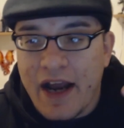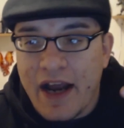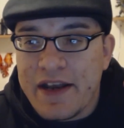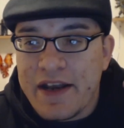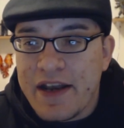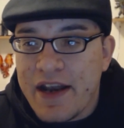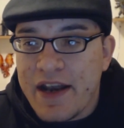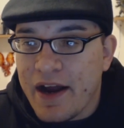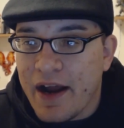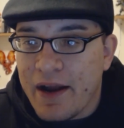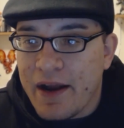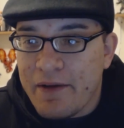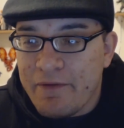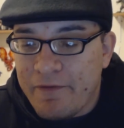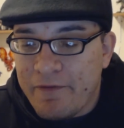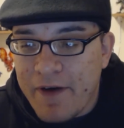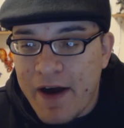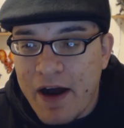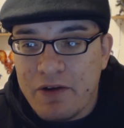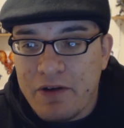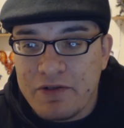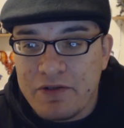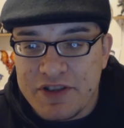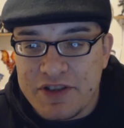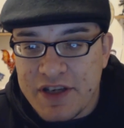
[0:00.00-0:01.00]
I
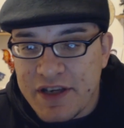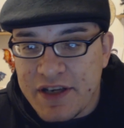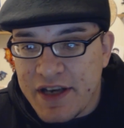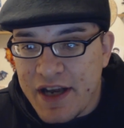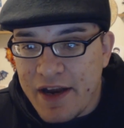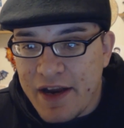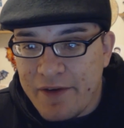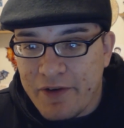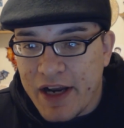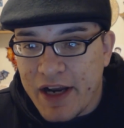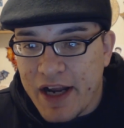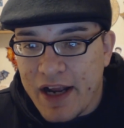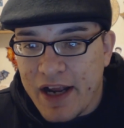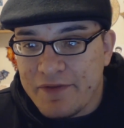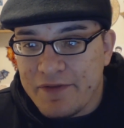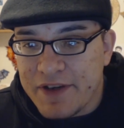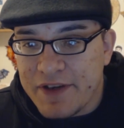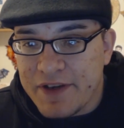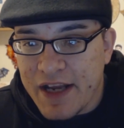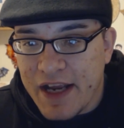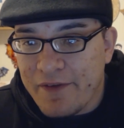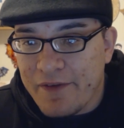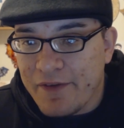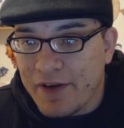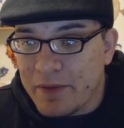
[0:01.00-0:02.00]
vow to never have
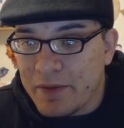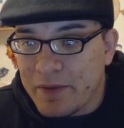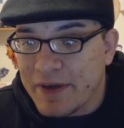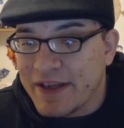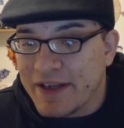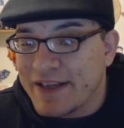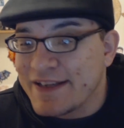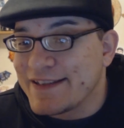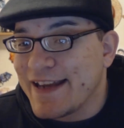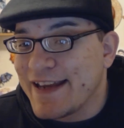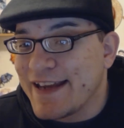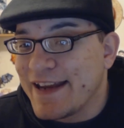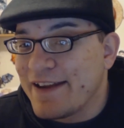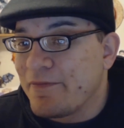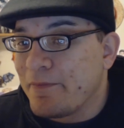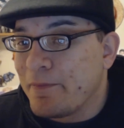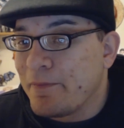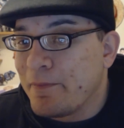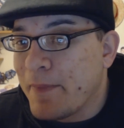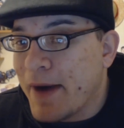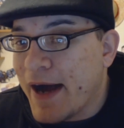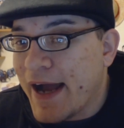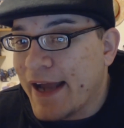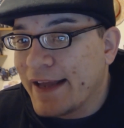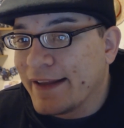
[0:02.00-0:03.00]
to have anybody save
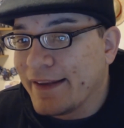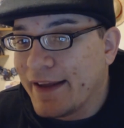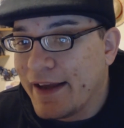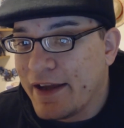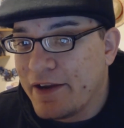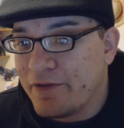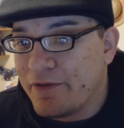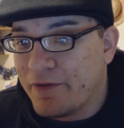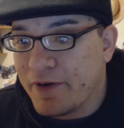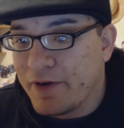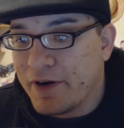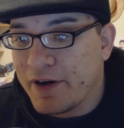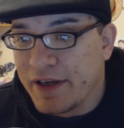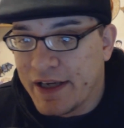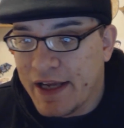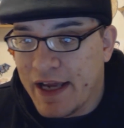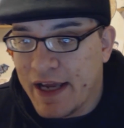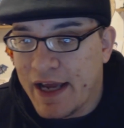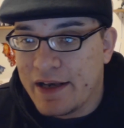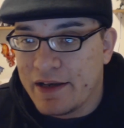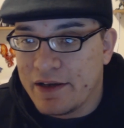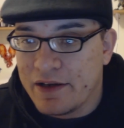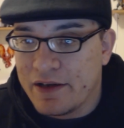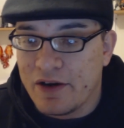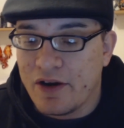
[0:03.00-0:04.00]
my life
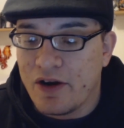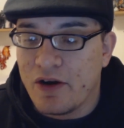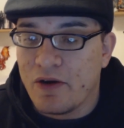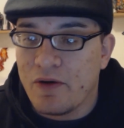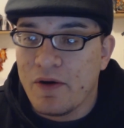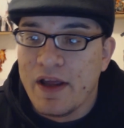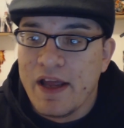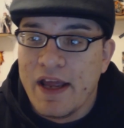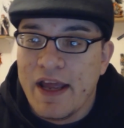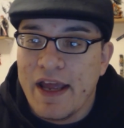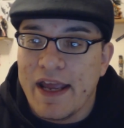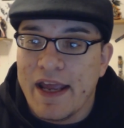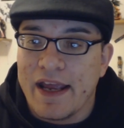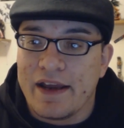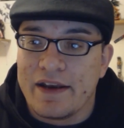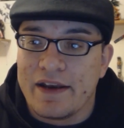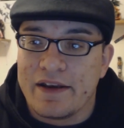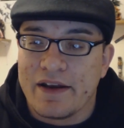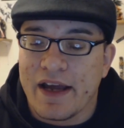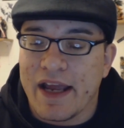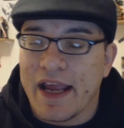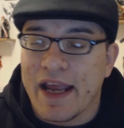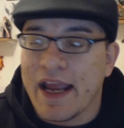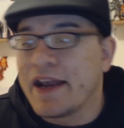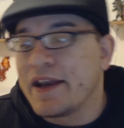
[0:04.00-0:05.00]
again, you know,
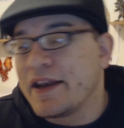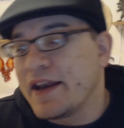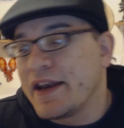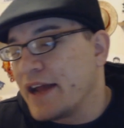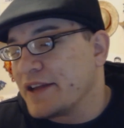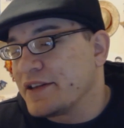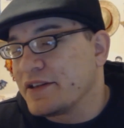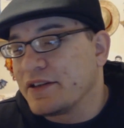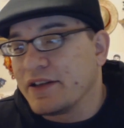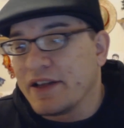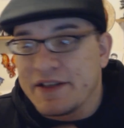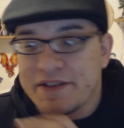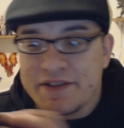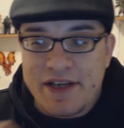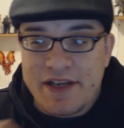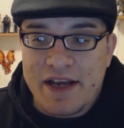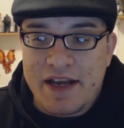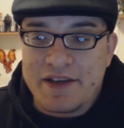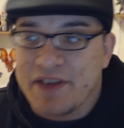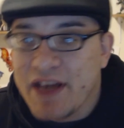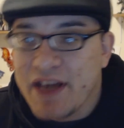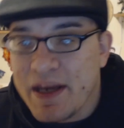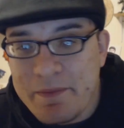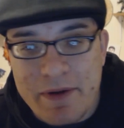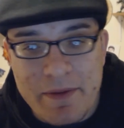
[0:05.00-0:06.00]
and not to let
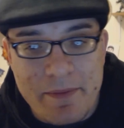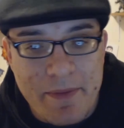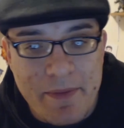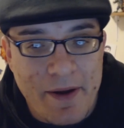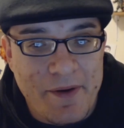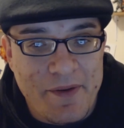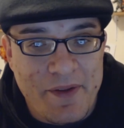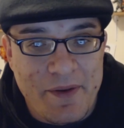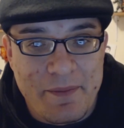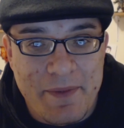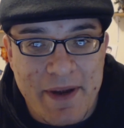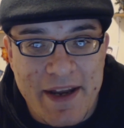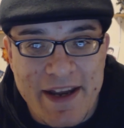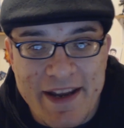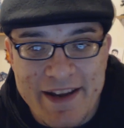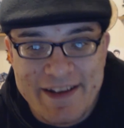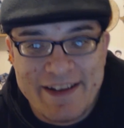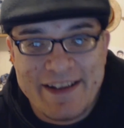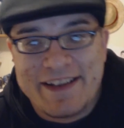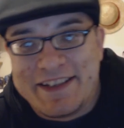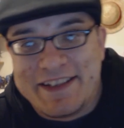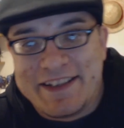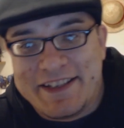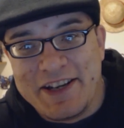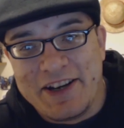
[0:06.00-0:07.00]
Sasuke be better than me.
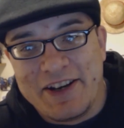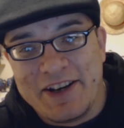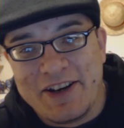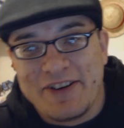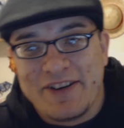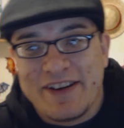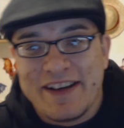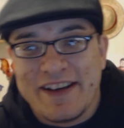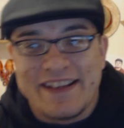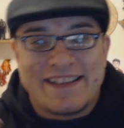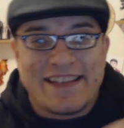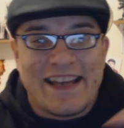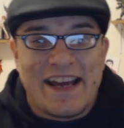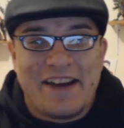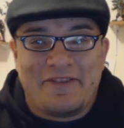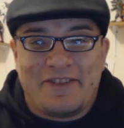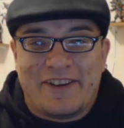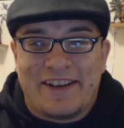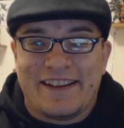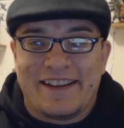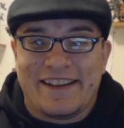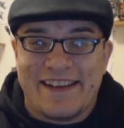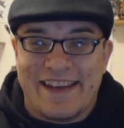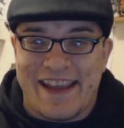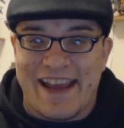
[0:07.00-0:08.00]
So
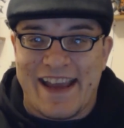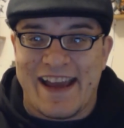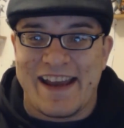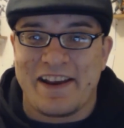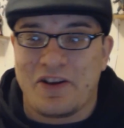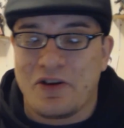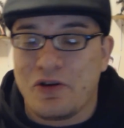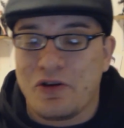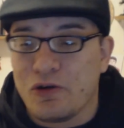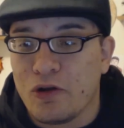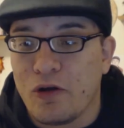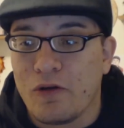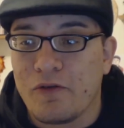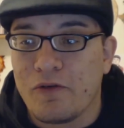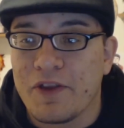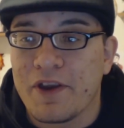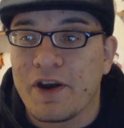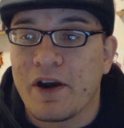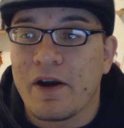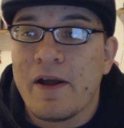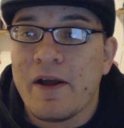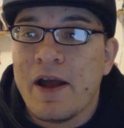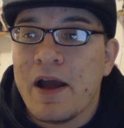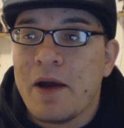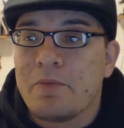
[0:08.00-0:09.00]
definitely kind of cool over
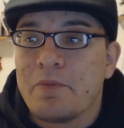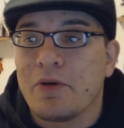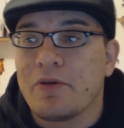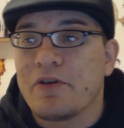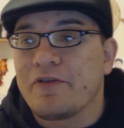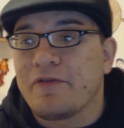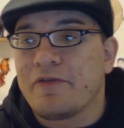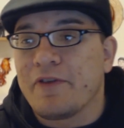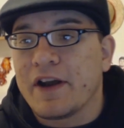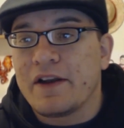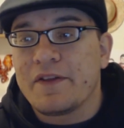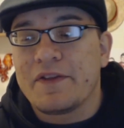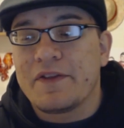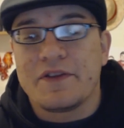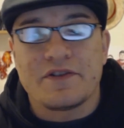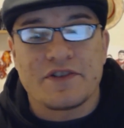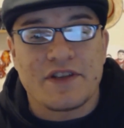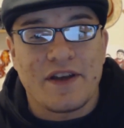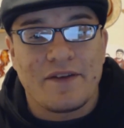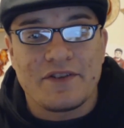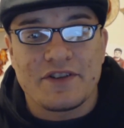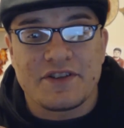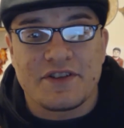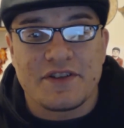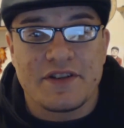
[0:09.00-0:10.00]
there. But we find out there's
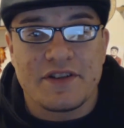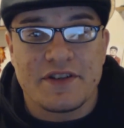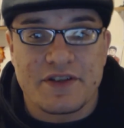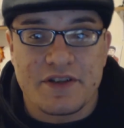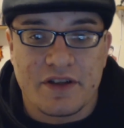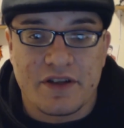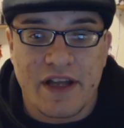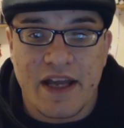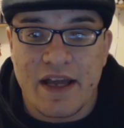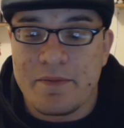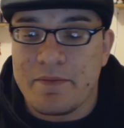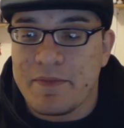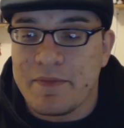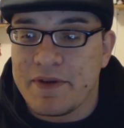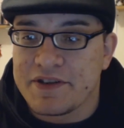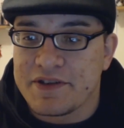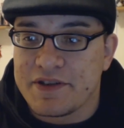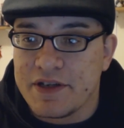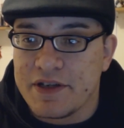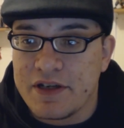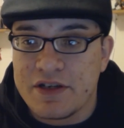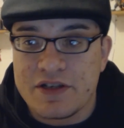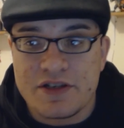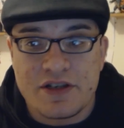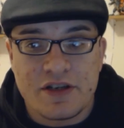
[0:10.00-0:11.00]
obviously these Clan Mist
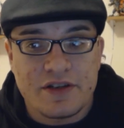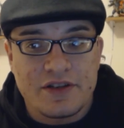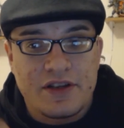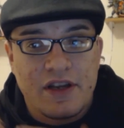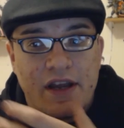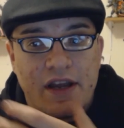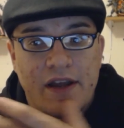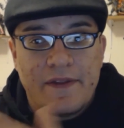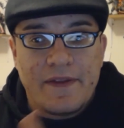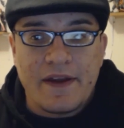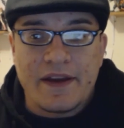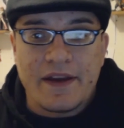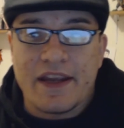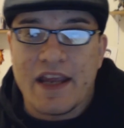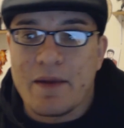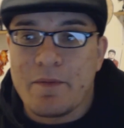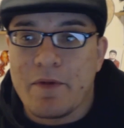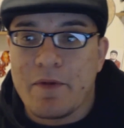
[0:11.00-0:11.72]
ninja that